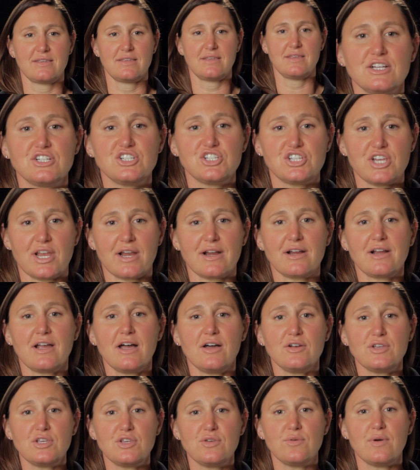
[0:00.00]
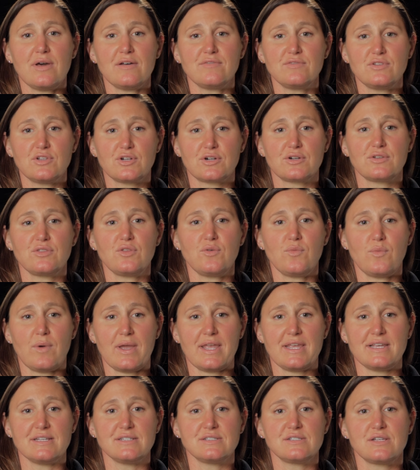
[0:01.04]
Share how you have learned the
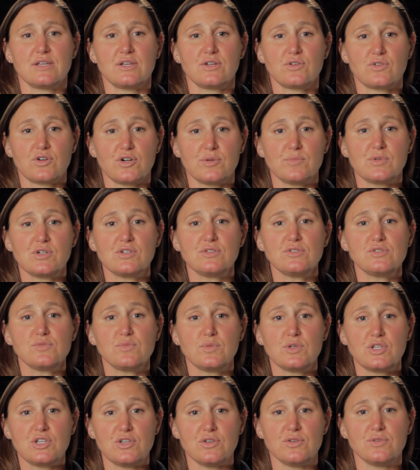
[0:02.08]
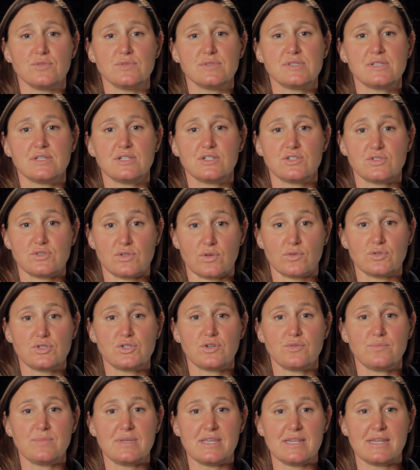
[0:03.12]
ways criminals will use social
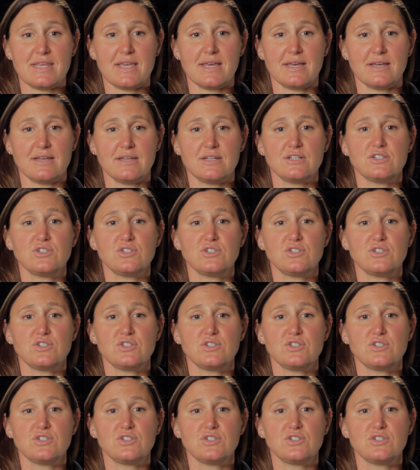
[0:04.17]
media